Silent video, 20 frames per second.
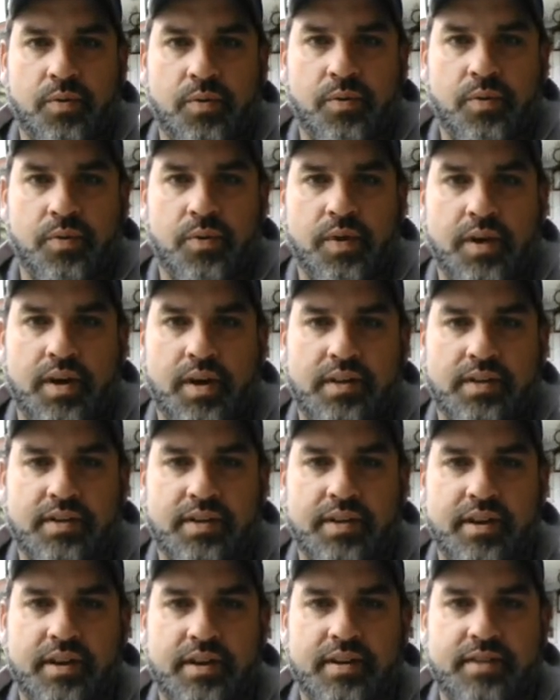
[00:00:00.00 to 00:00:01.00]
Well,
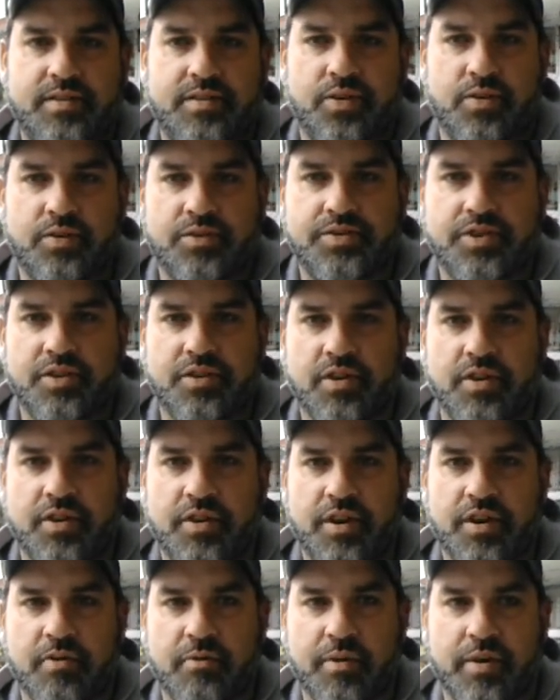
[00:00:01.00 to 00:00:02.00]
I had told you
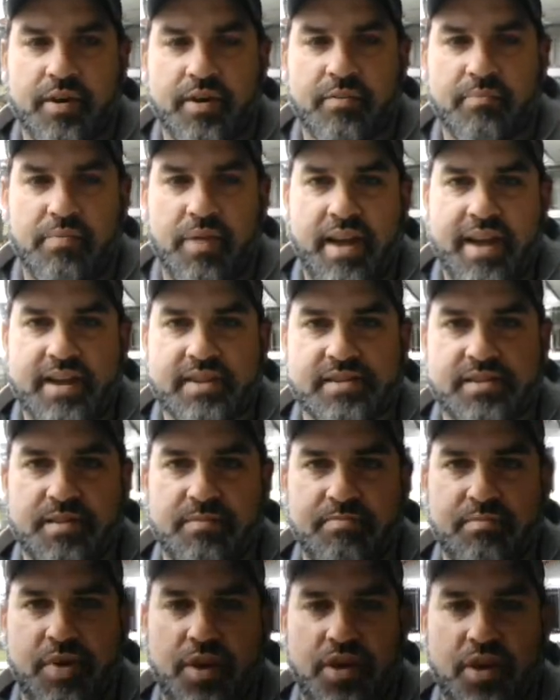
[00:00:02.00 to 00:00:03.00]
earlier we were going to plant
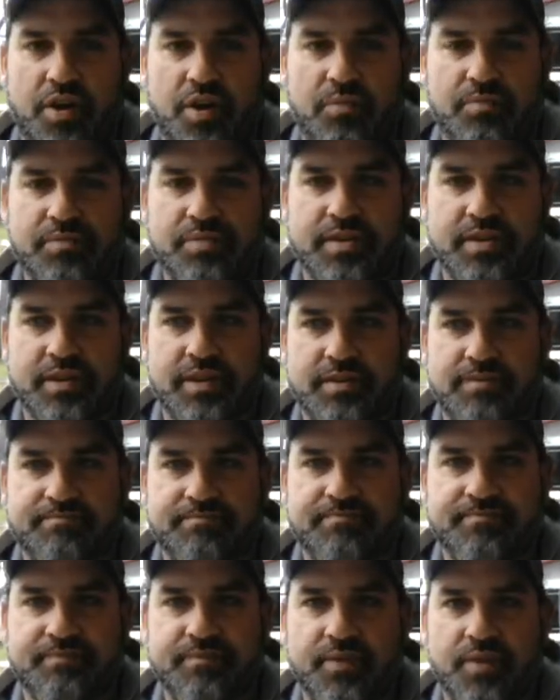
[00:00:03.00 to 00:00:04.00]
some bulbs
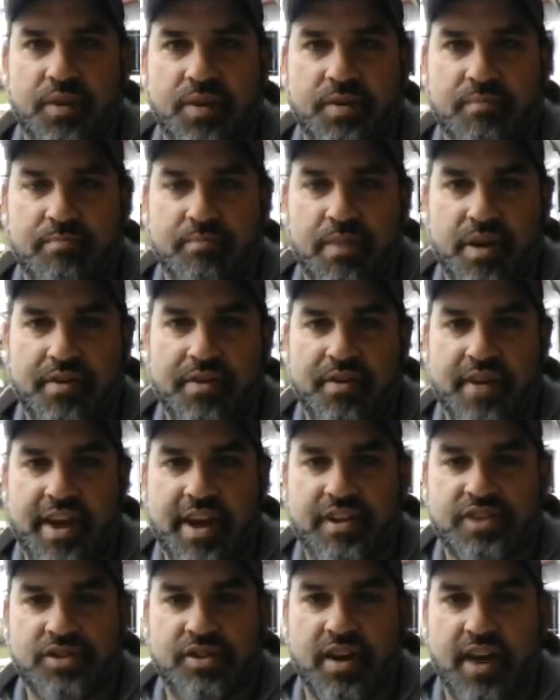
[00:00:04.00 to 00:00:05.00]
and Mother
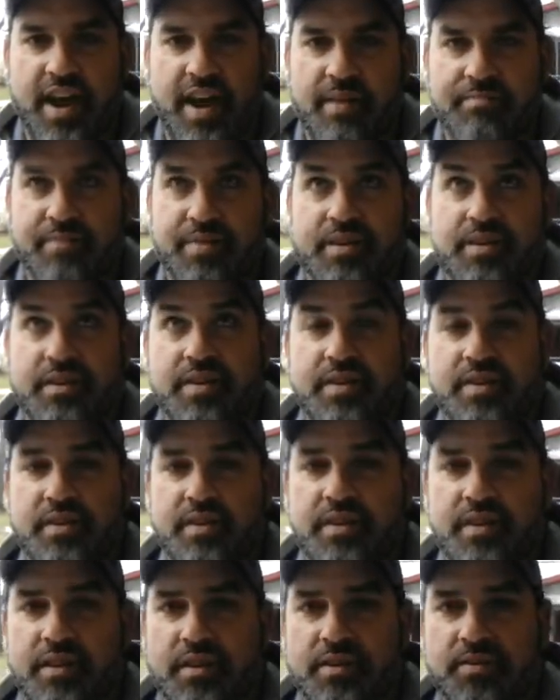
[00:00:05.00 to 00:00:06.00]
Nature happened.
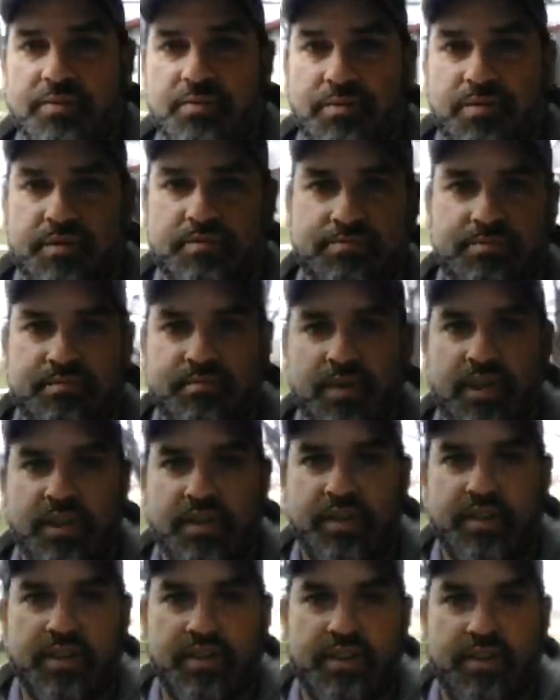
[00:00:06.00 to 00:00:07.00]
We're
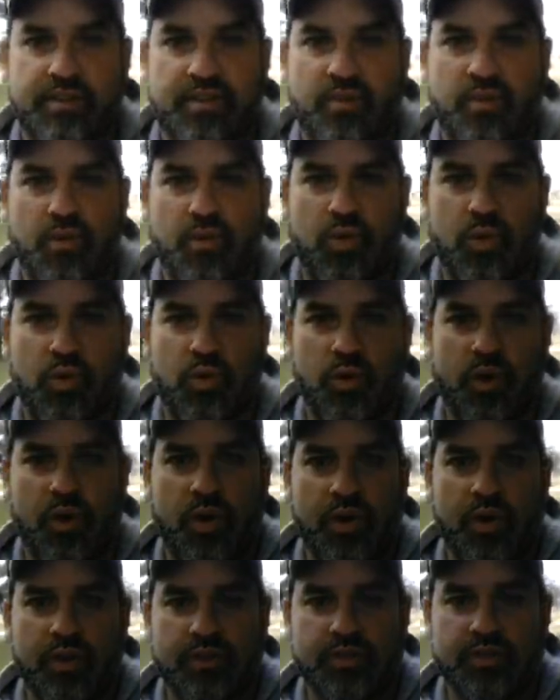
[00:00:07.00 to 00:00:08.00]
getting
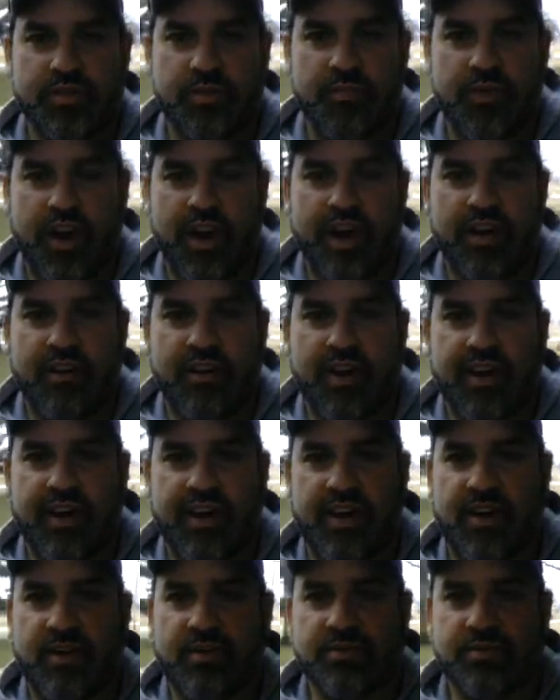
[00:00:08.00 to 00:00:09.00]
some rain right
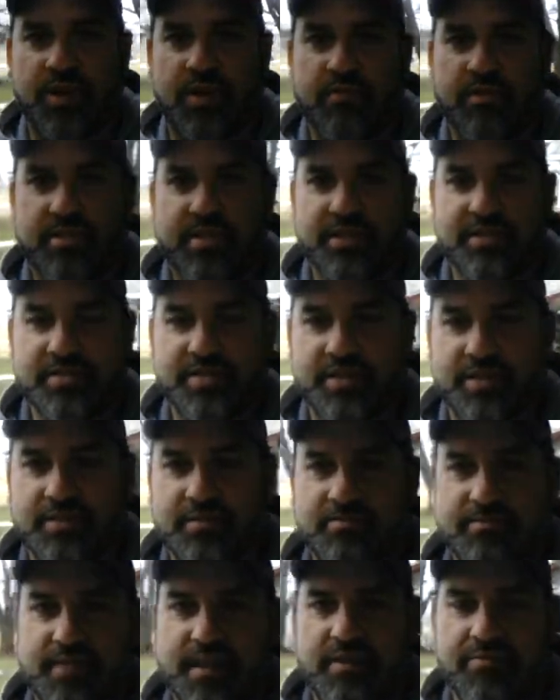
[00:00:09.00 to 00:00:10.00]
now, so everything's
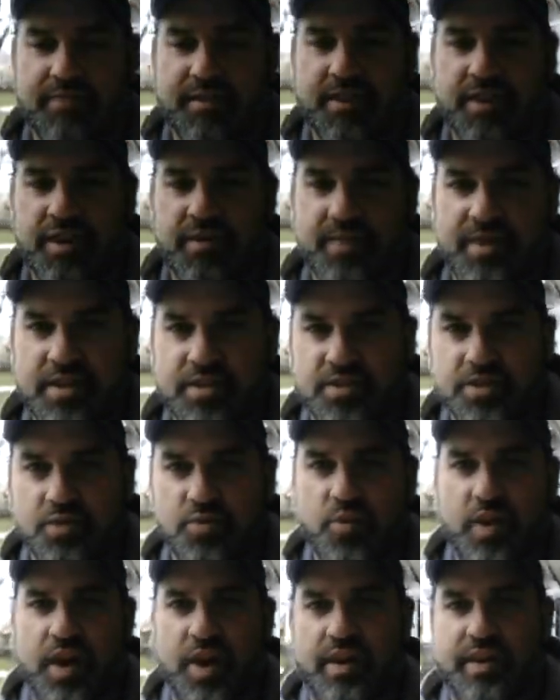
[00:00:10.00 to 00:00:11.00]
definitely going to be too
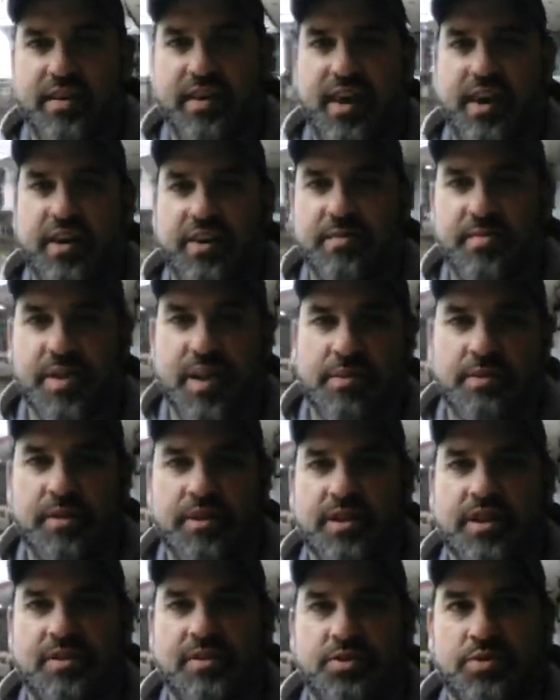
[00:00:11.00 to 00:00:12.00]
wet. Not going to be able
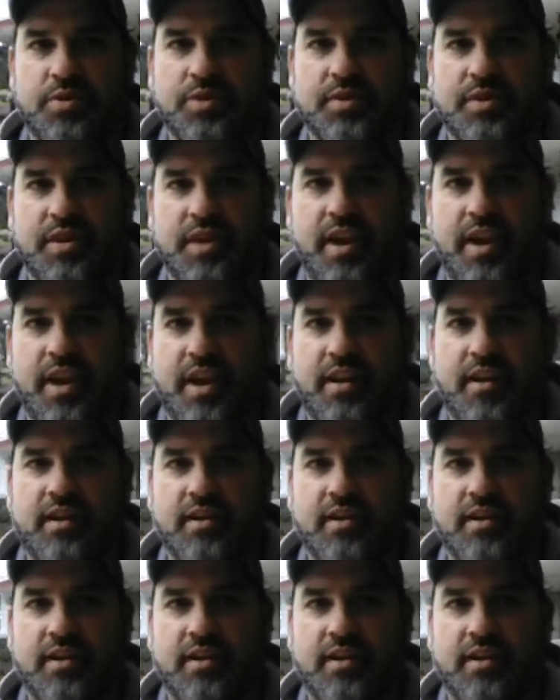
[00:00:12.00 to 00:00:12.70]
to get to it today.